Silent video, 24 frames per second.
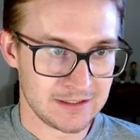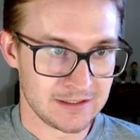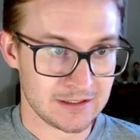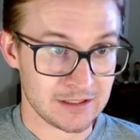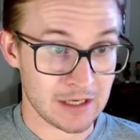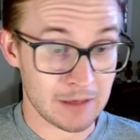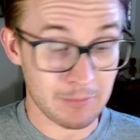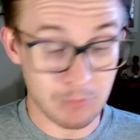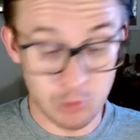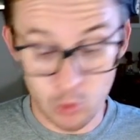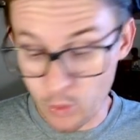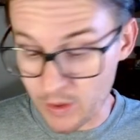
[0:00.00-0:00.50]

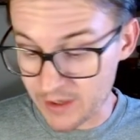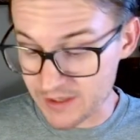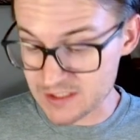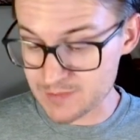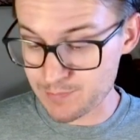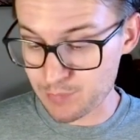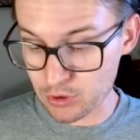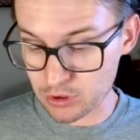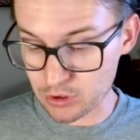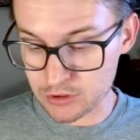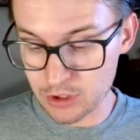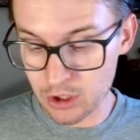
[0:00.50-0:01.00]
Number one is
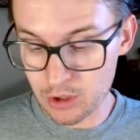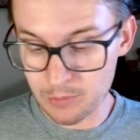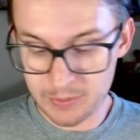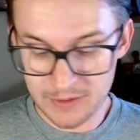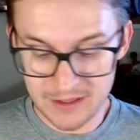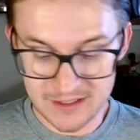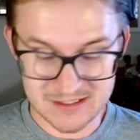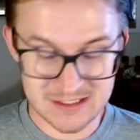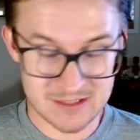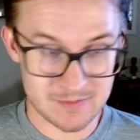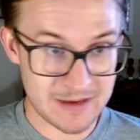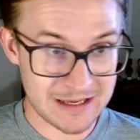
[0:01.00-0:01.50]
Brook
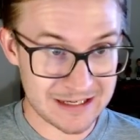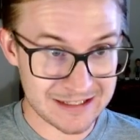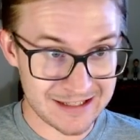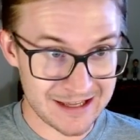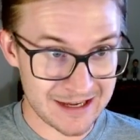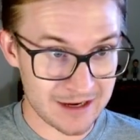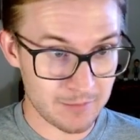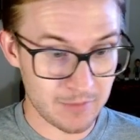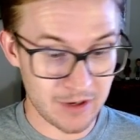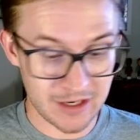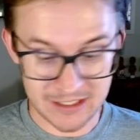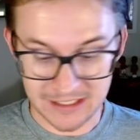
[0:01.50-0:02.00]
Lopez. He's made a lot
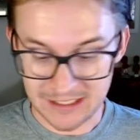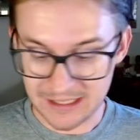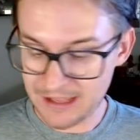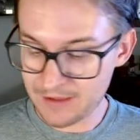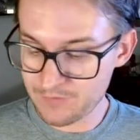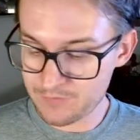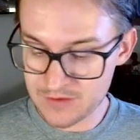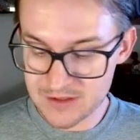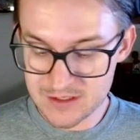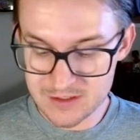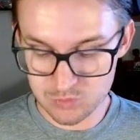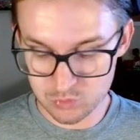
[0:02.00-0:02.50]
of money.
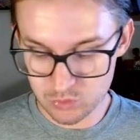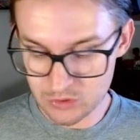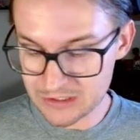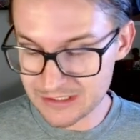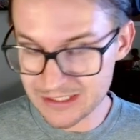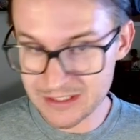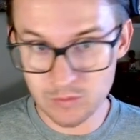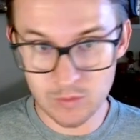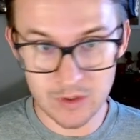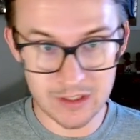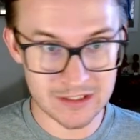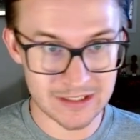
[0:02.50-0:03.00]
If he's
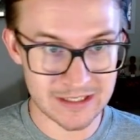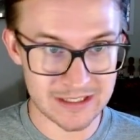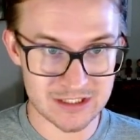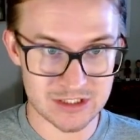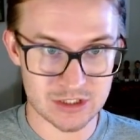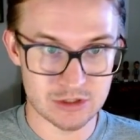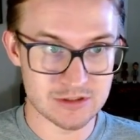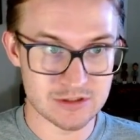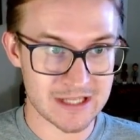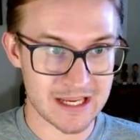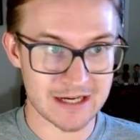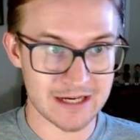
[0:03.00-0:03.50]
really willing
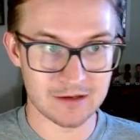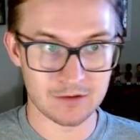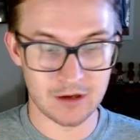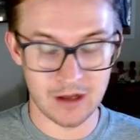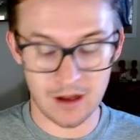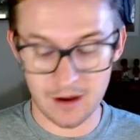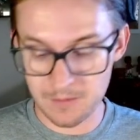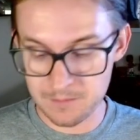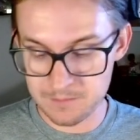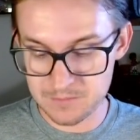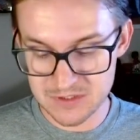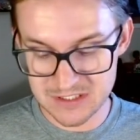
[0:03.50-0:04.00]
to take
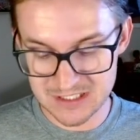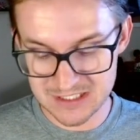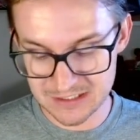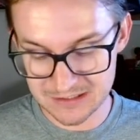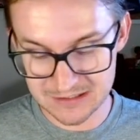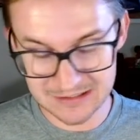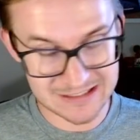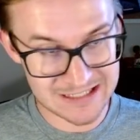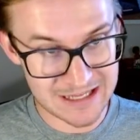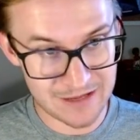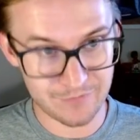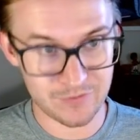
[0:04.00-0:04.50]
a
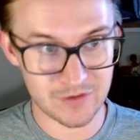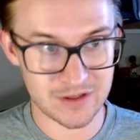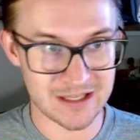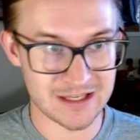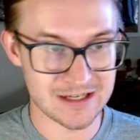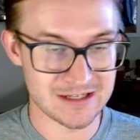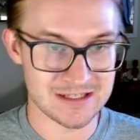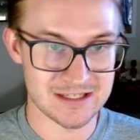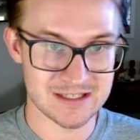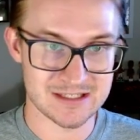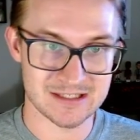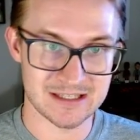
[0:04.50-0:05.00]

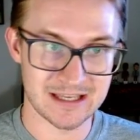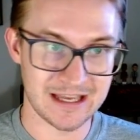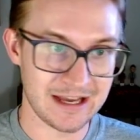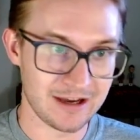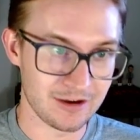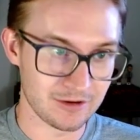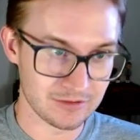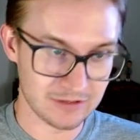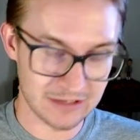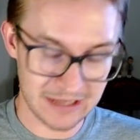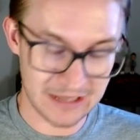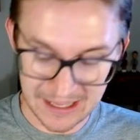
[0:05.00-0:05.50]
significant
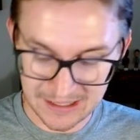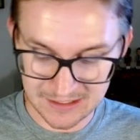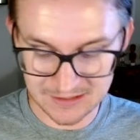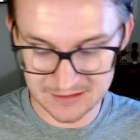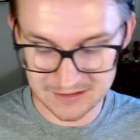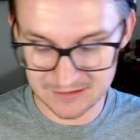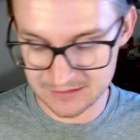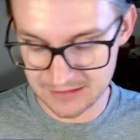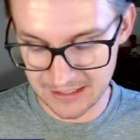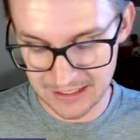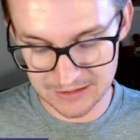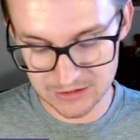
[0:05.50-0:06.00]
discount
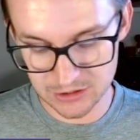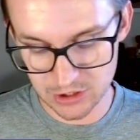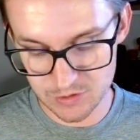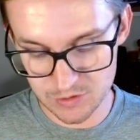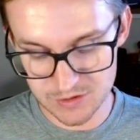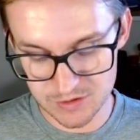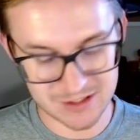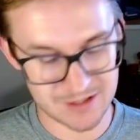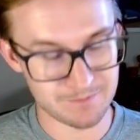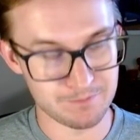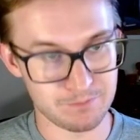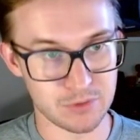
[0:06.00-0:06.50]
and go
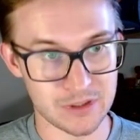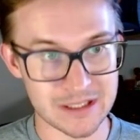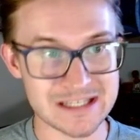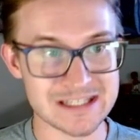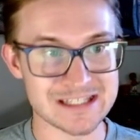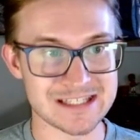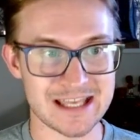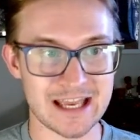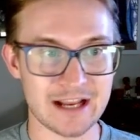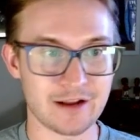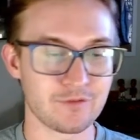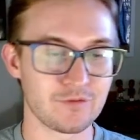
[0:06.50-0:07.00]

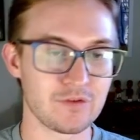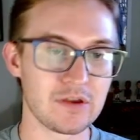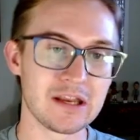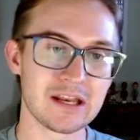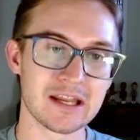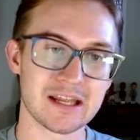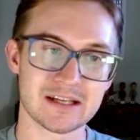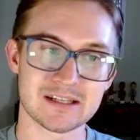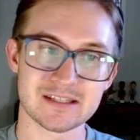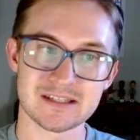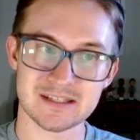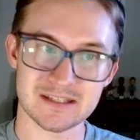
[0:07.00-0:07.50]
someplace like
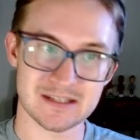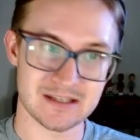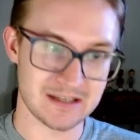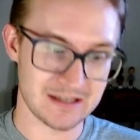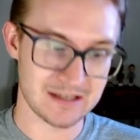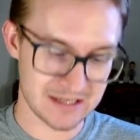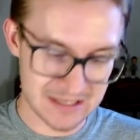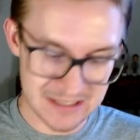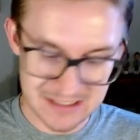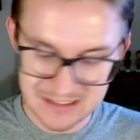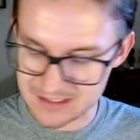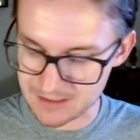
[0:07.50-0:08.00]
Phoenix,
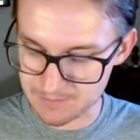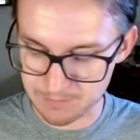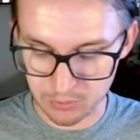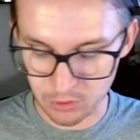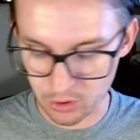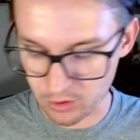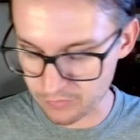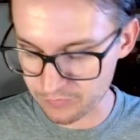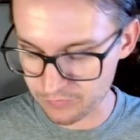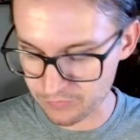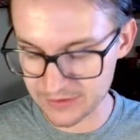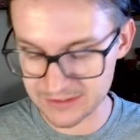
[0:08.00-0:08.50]
he's a
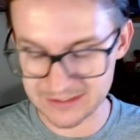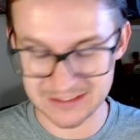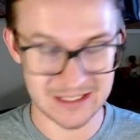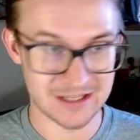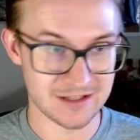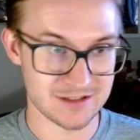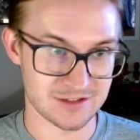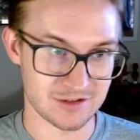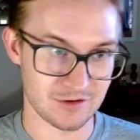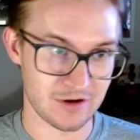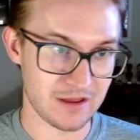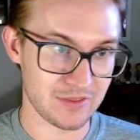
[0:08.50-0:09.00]
perfect
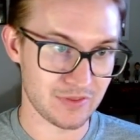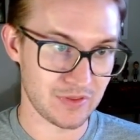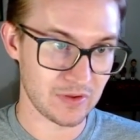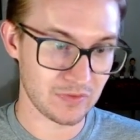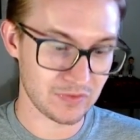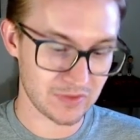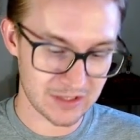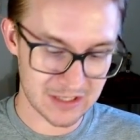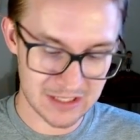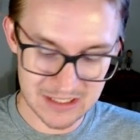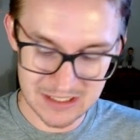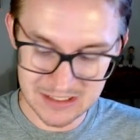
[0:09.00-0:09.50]
answer. I think
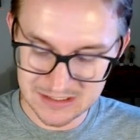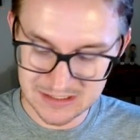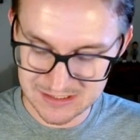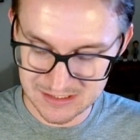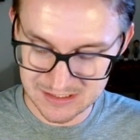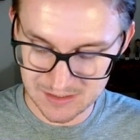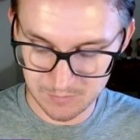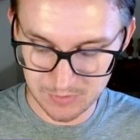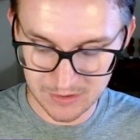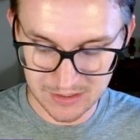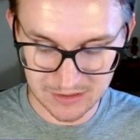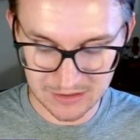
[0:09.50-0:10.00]
that he is
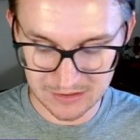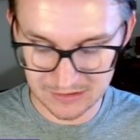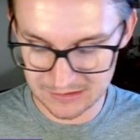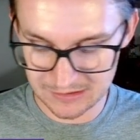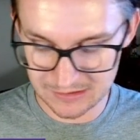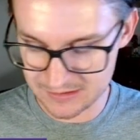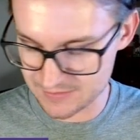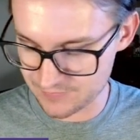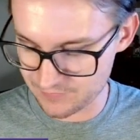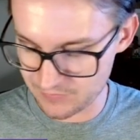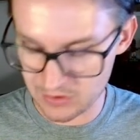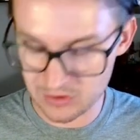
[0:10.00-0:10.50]
somebody
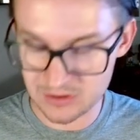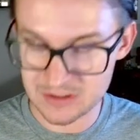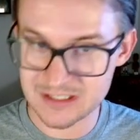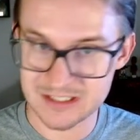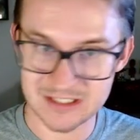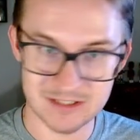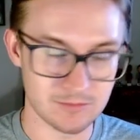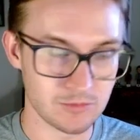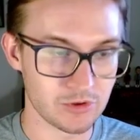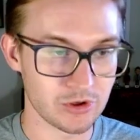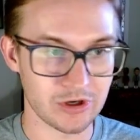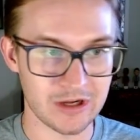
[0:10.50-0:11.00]
very
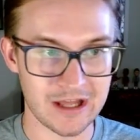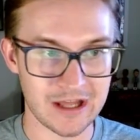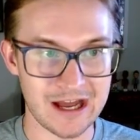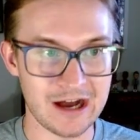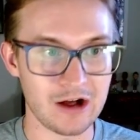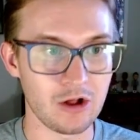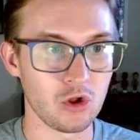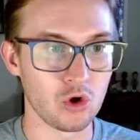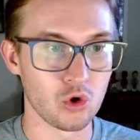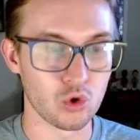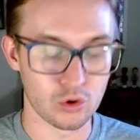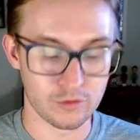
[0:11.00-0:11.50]
similar to
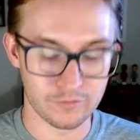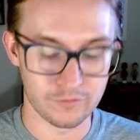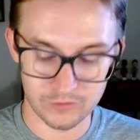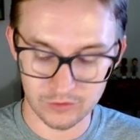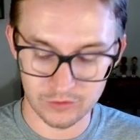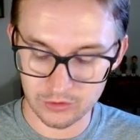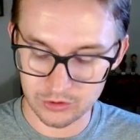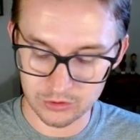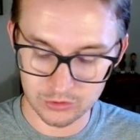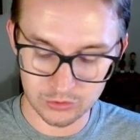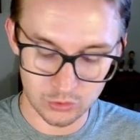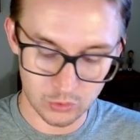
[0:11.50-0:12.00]
Al
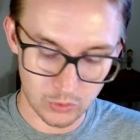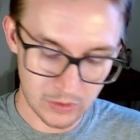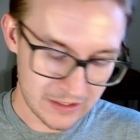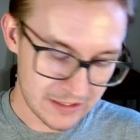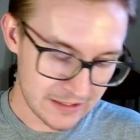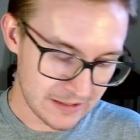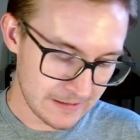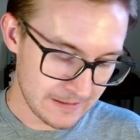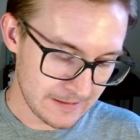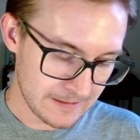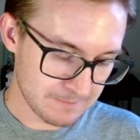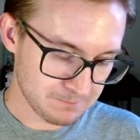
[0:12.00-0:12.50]
Horford who
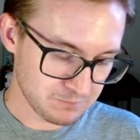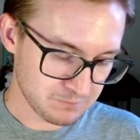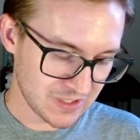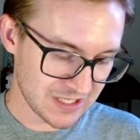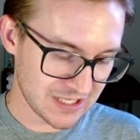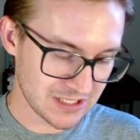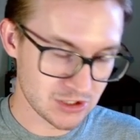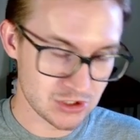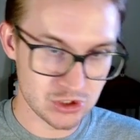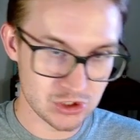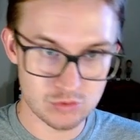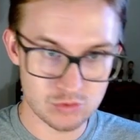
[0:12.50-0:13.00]

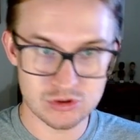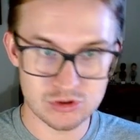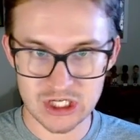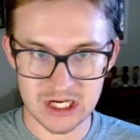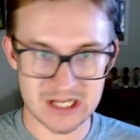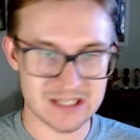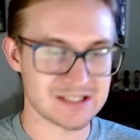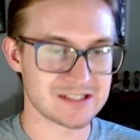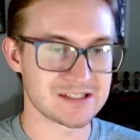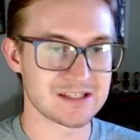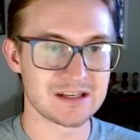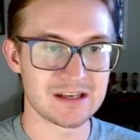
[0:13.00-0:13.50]
can do
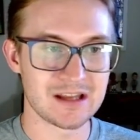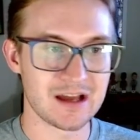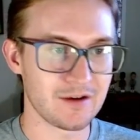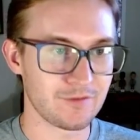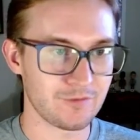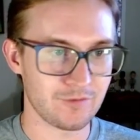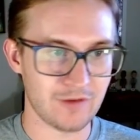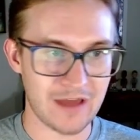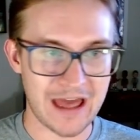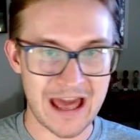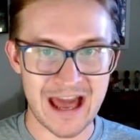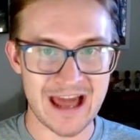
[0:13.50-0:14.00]
just
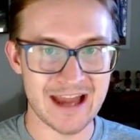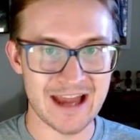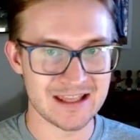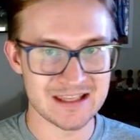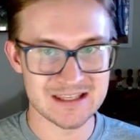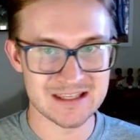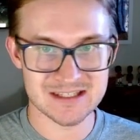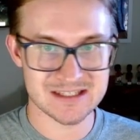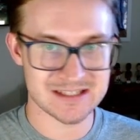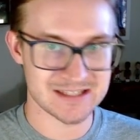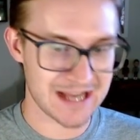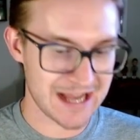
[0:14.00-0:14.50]
enough at
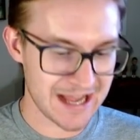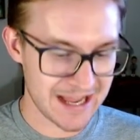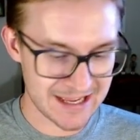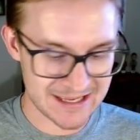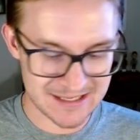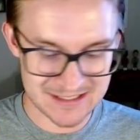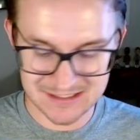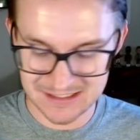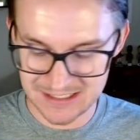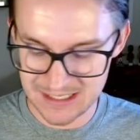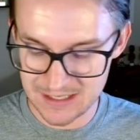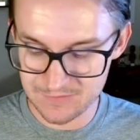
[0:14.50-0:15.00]
his
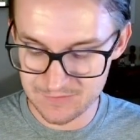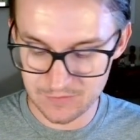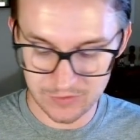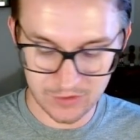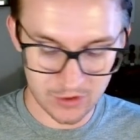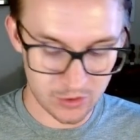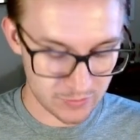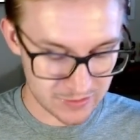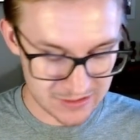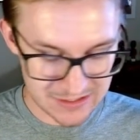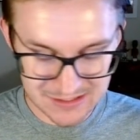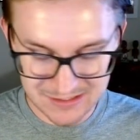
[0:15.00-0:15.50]
size, even
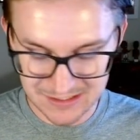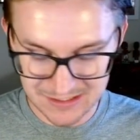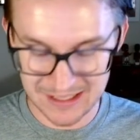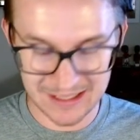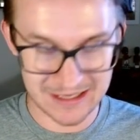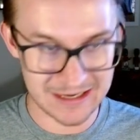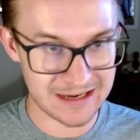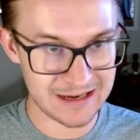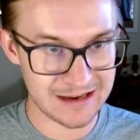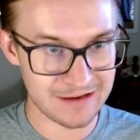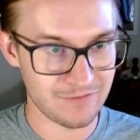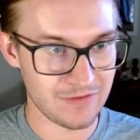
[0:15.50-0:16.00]
though he's
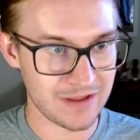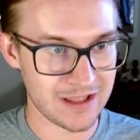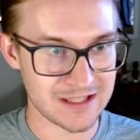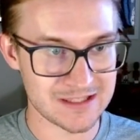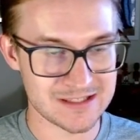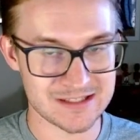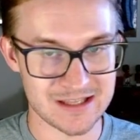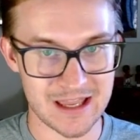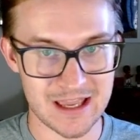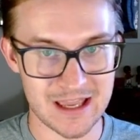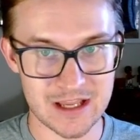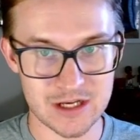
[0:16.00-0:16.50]
in an
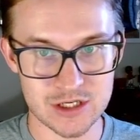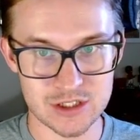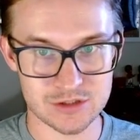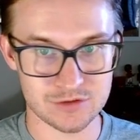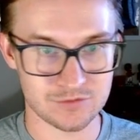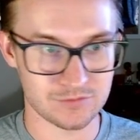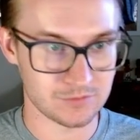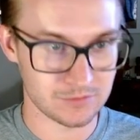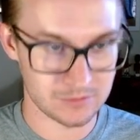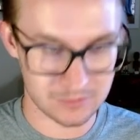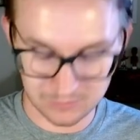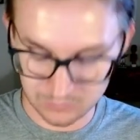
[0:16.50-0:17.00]
advanced age
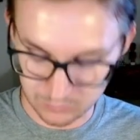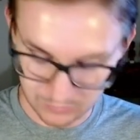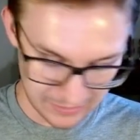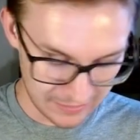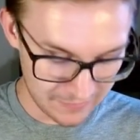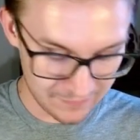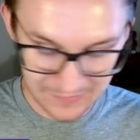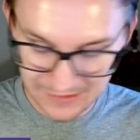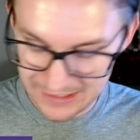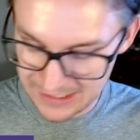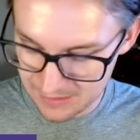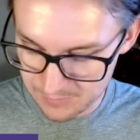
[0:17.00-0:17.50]

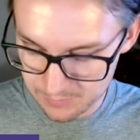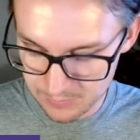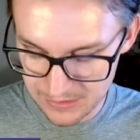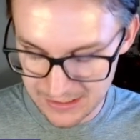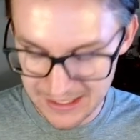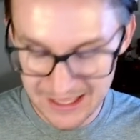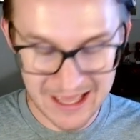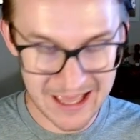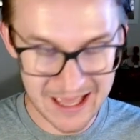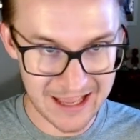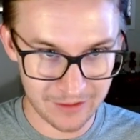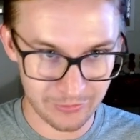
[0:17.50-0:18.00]
in the
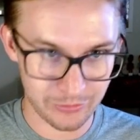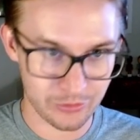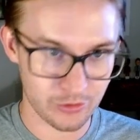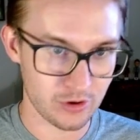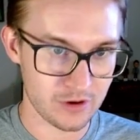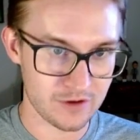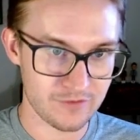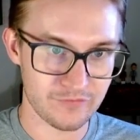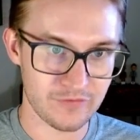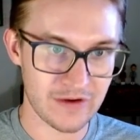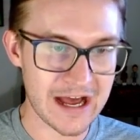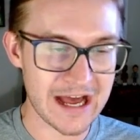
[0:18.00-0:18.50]
NBA at
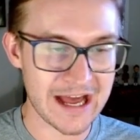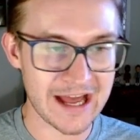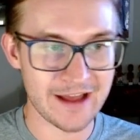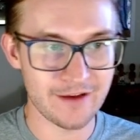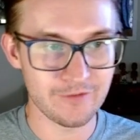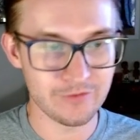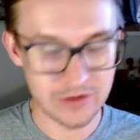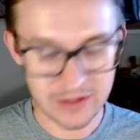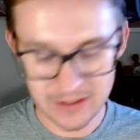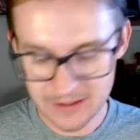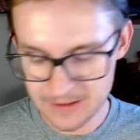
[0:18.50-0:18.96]
35.